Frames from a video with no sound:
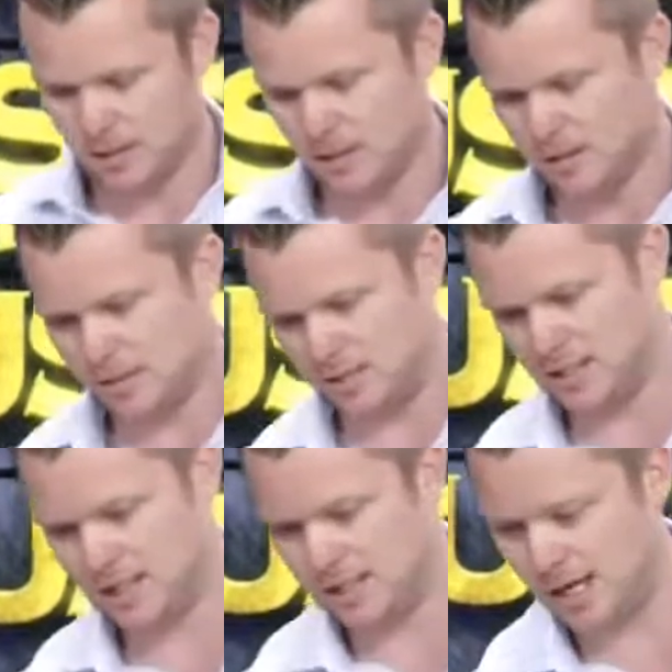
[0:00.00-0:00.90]
dude.
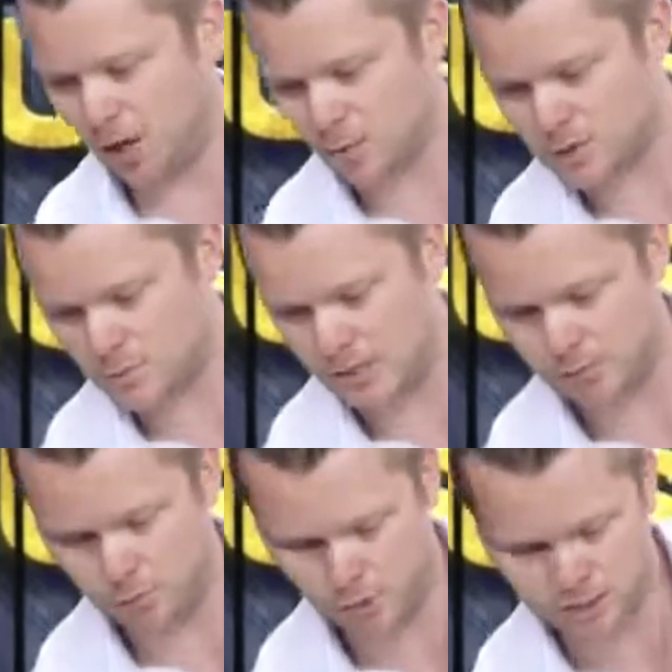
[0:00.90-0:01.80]
He helps
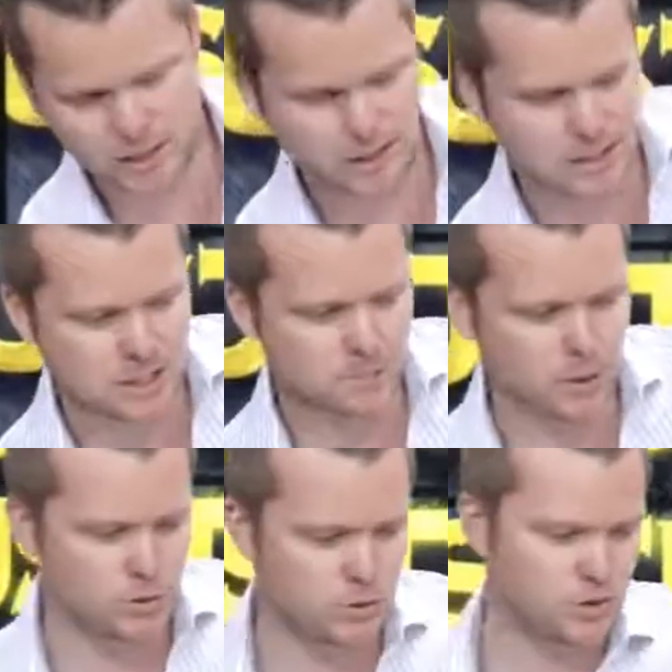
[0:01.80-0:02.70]
people get
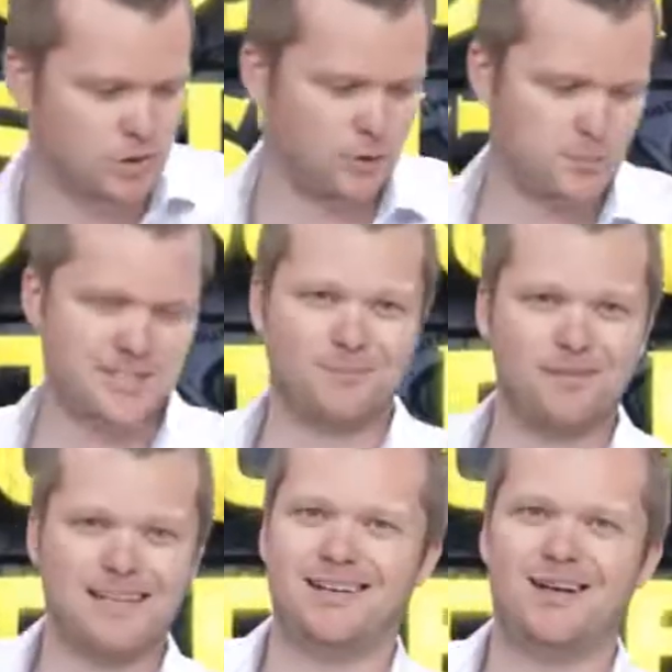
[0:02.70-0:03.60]
exposure, helps them
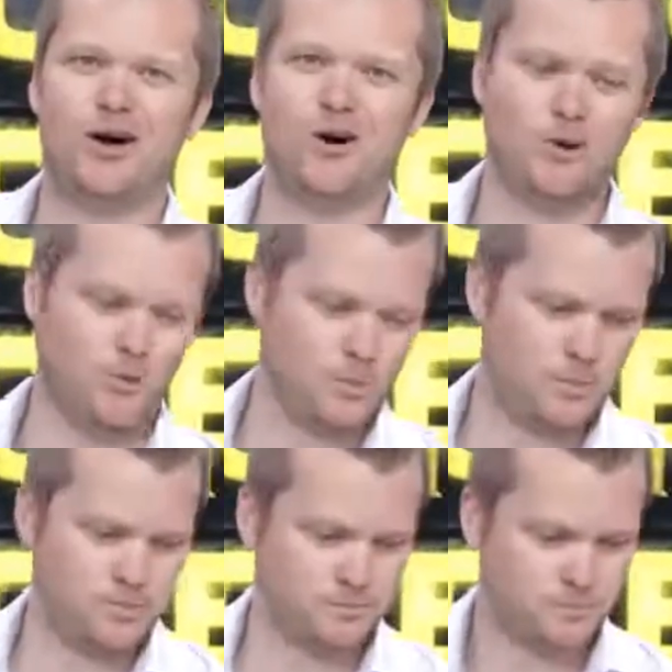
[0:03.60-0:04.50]
get known
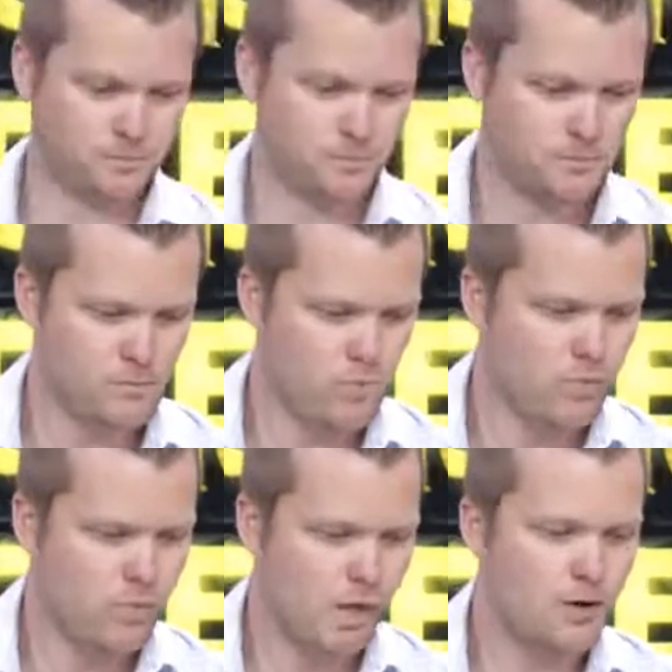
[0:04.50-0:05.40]

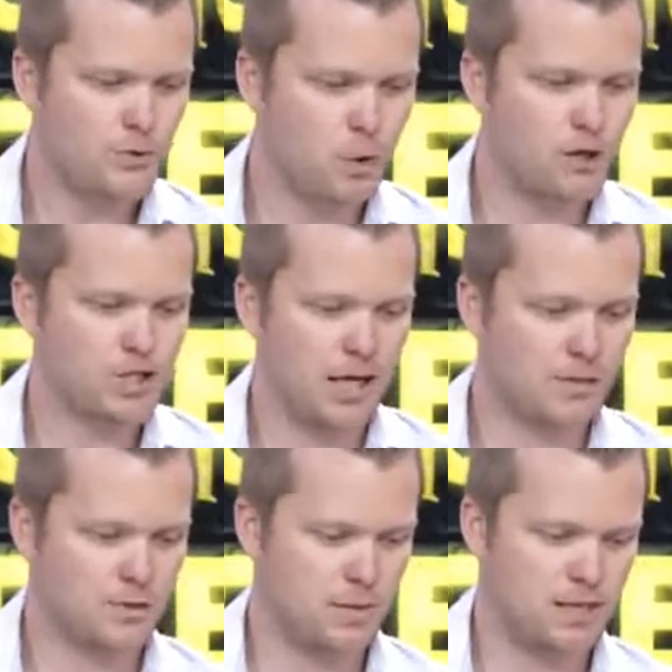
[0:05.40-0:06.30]
through our
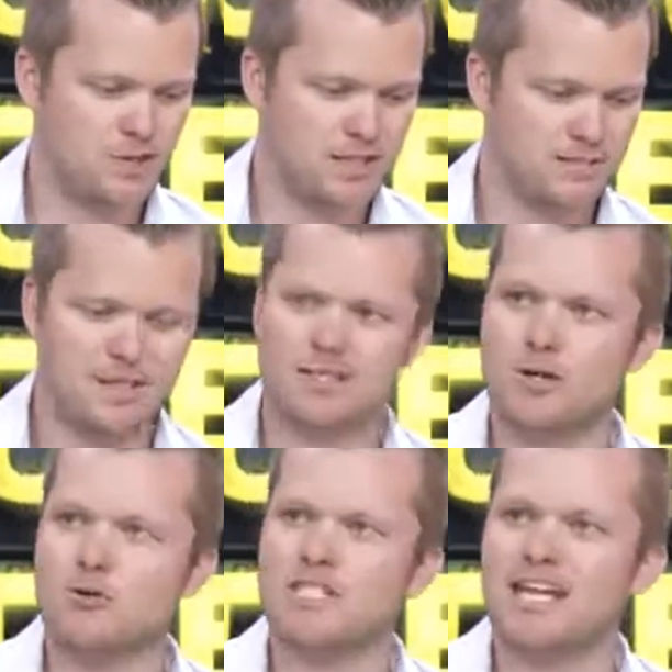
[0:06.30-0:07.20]
channels, man. You get to be
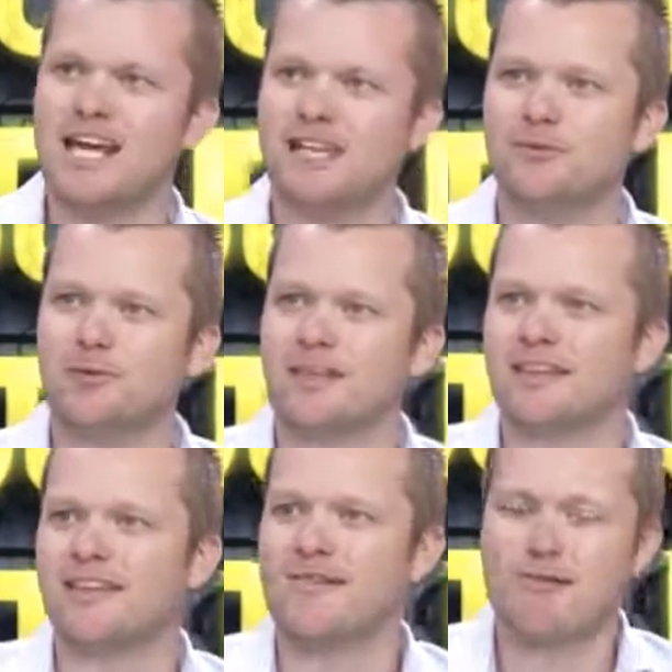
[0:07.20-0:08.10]
associated with
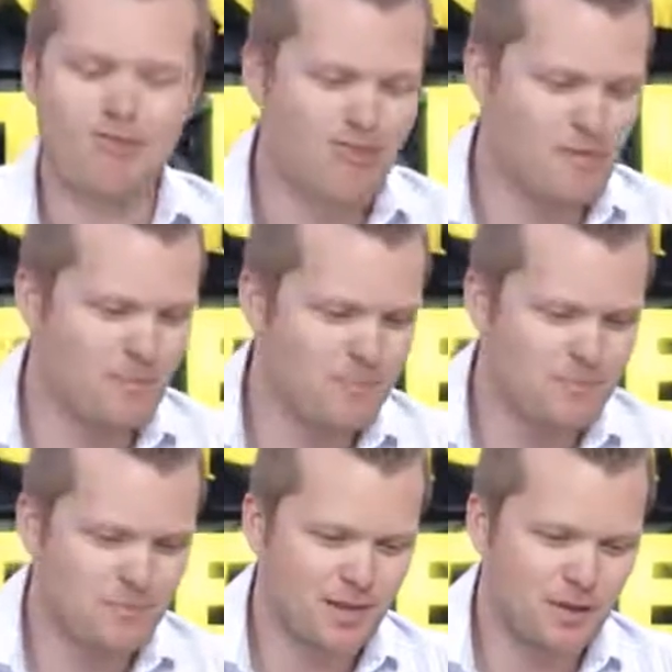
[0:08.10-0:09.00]

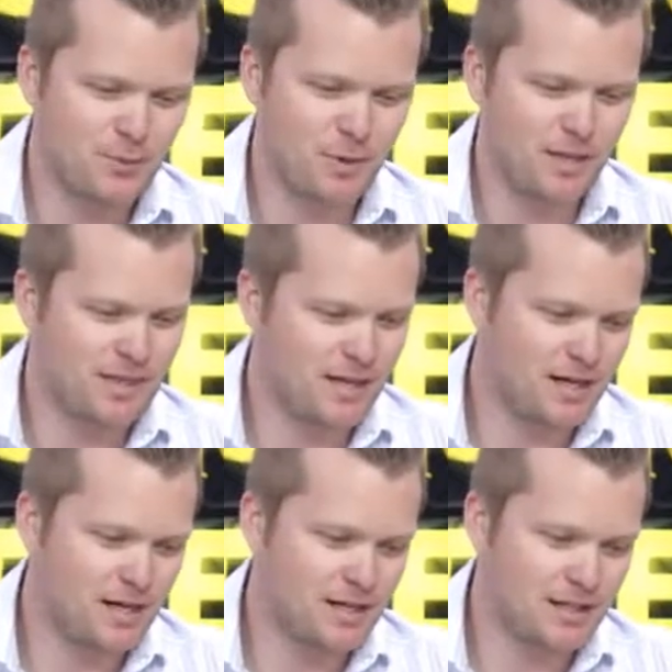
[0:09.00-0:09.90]
with
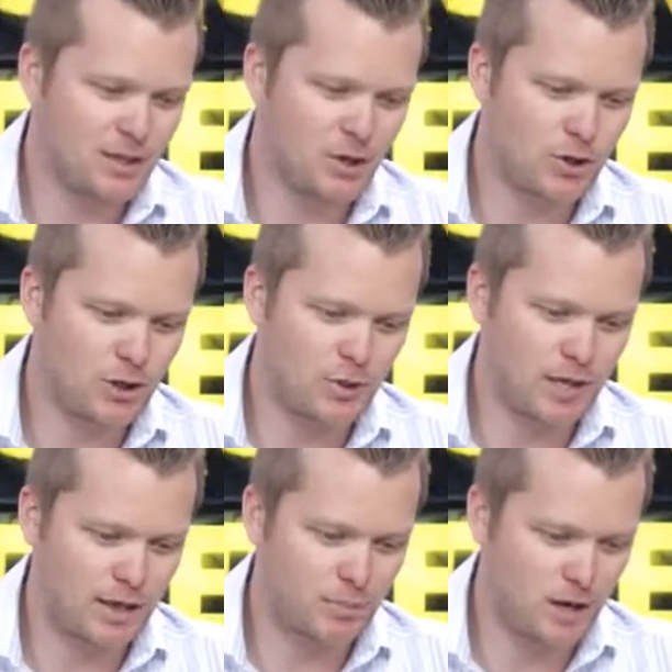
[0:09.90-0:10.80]
uh, Cardone
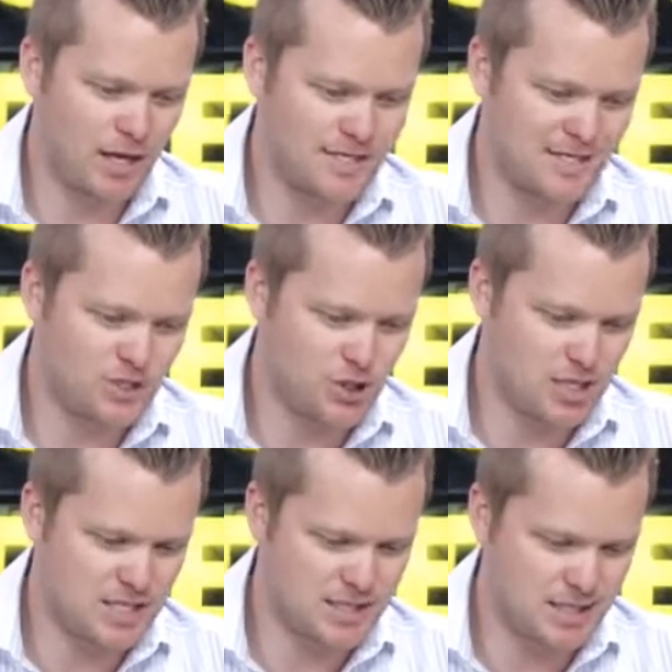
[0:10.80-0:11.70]
Enterprises,
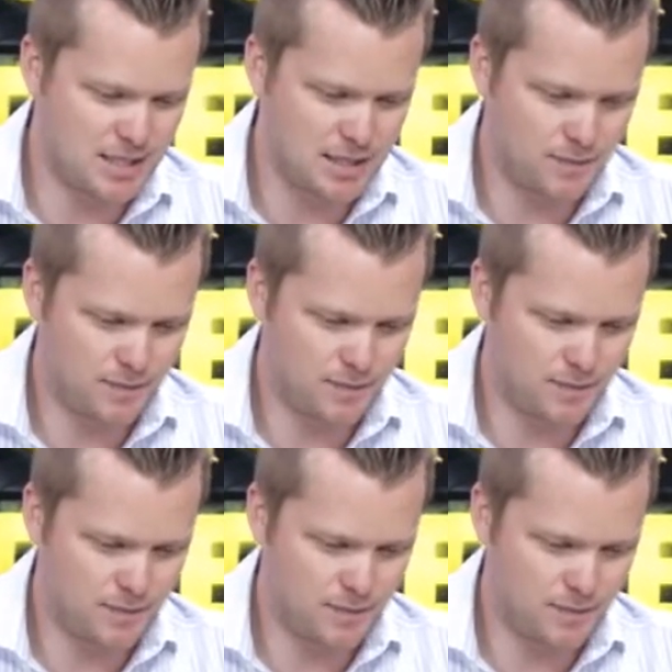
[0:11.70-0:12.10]
GC.